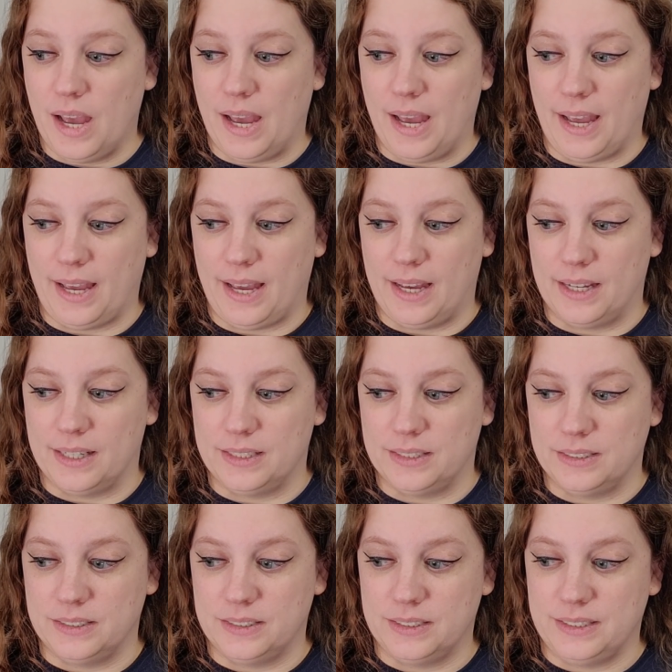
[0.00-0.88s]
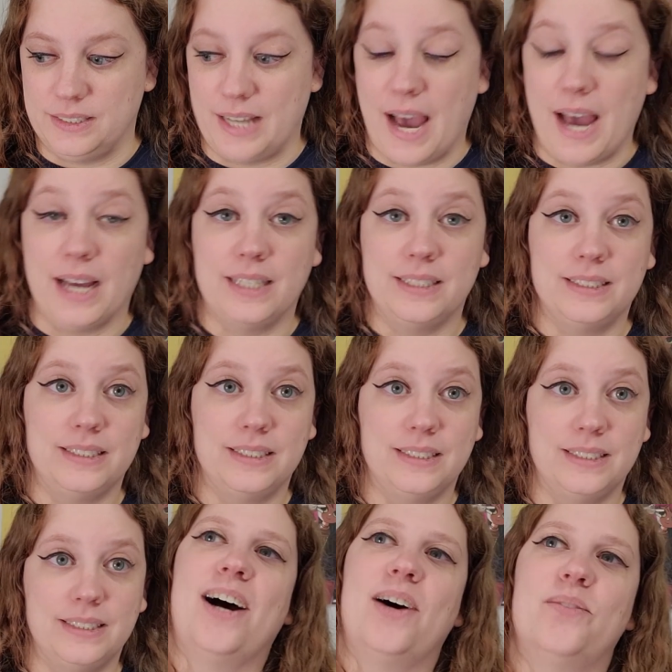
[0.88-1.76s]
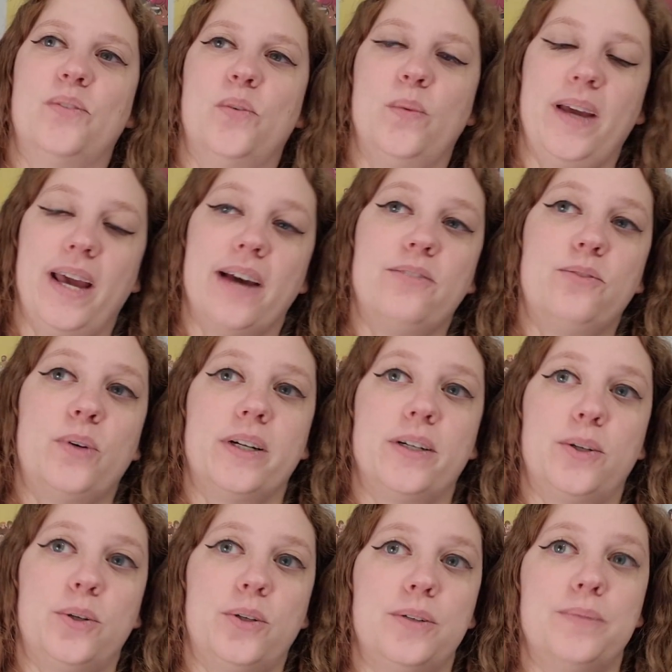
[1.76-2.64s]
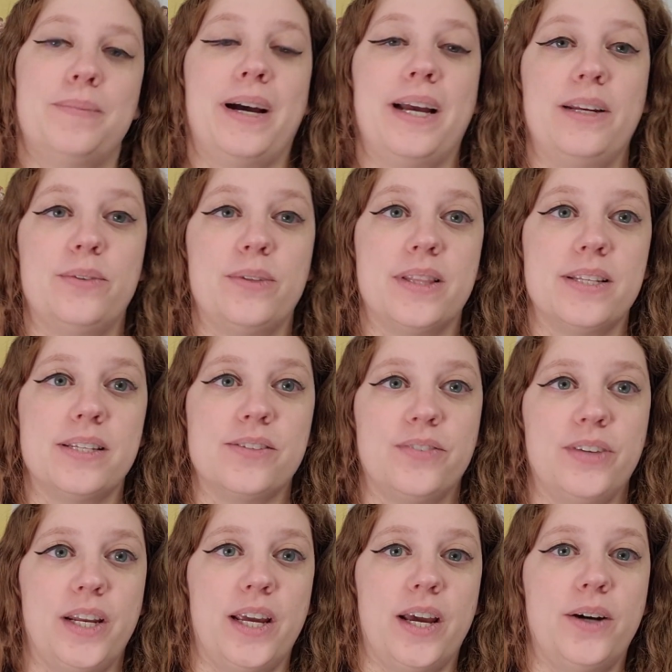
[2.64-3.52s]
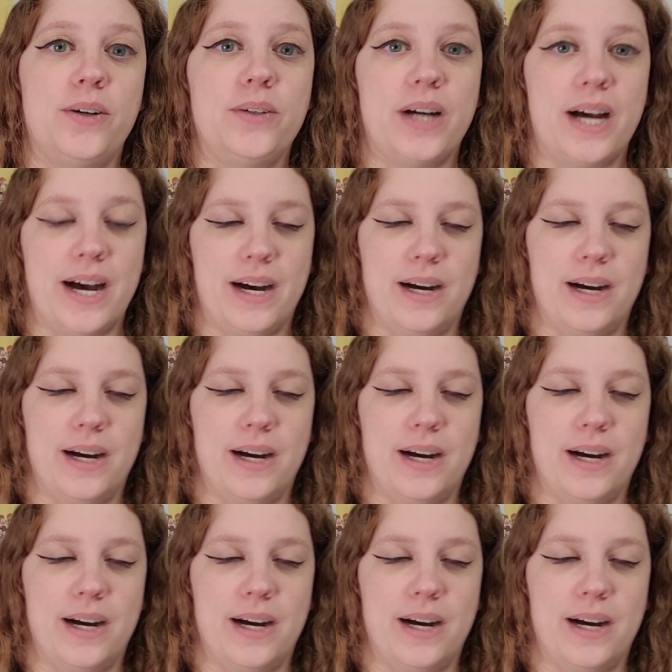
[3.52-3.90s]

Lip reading: And yeah, we have one goal in mind with this video,